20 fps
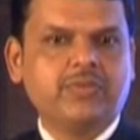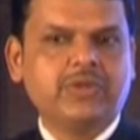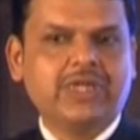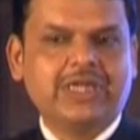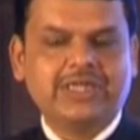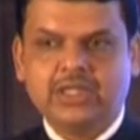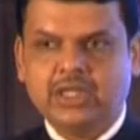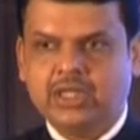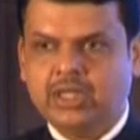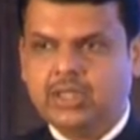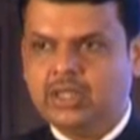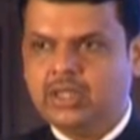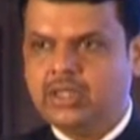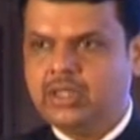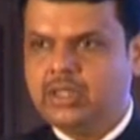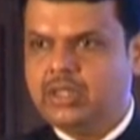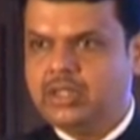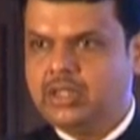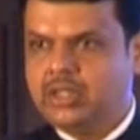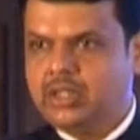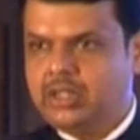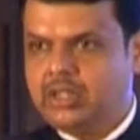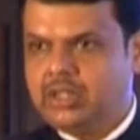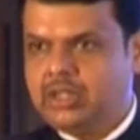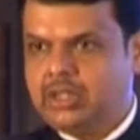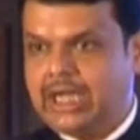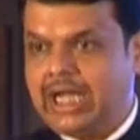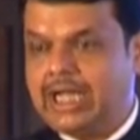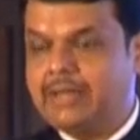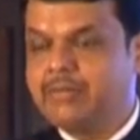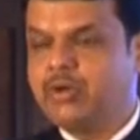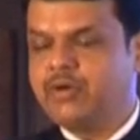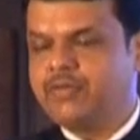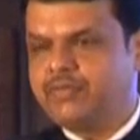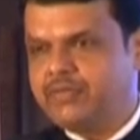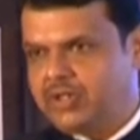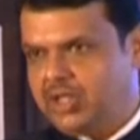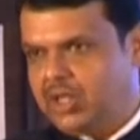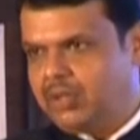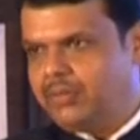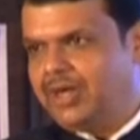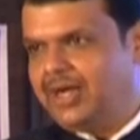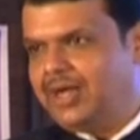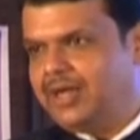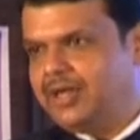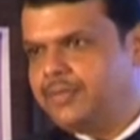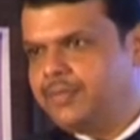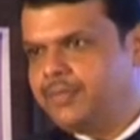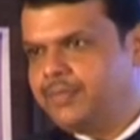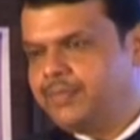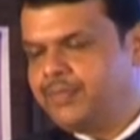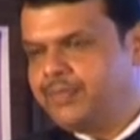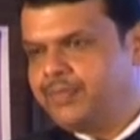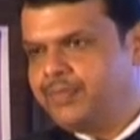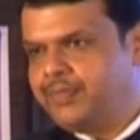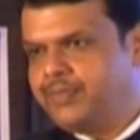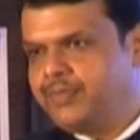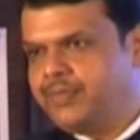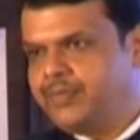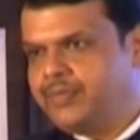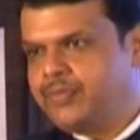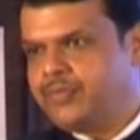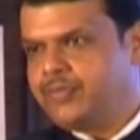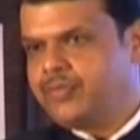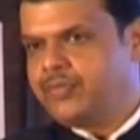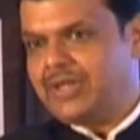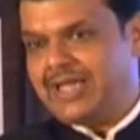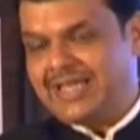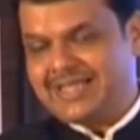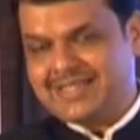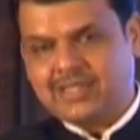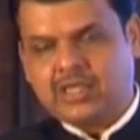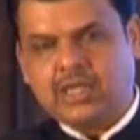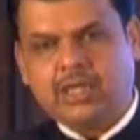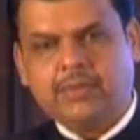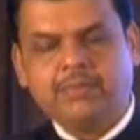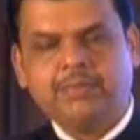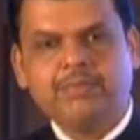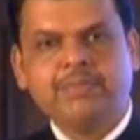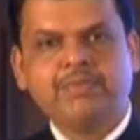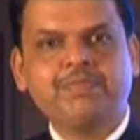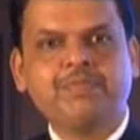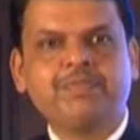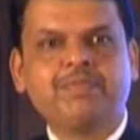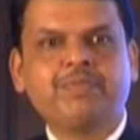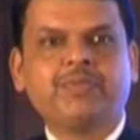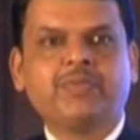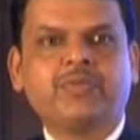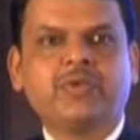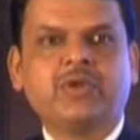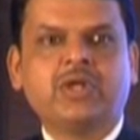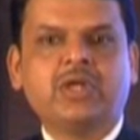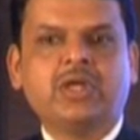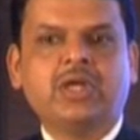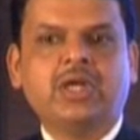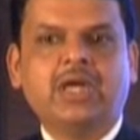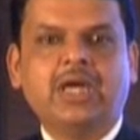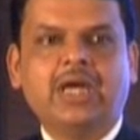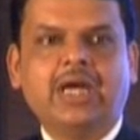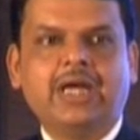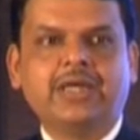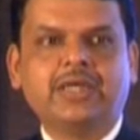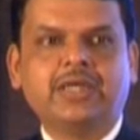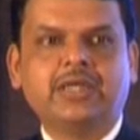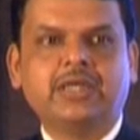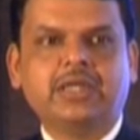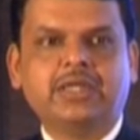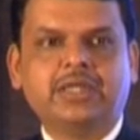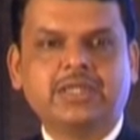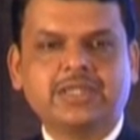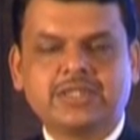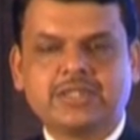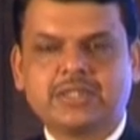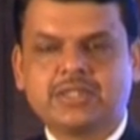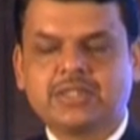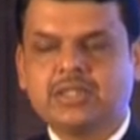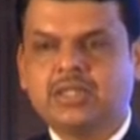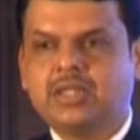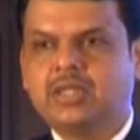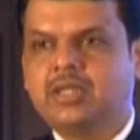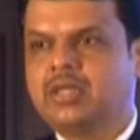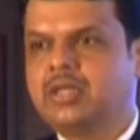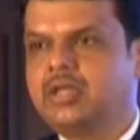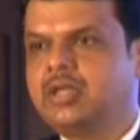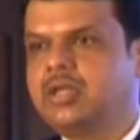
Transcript: that the time of Vidarbha has come, and it is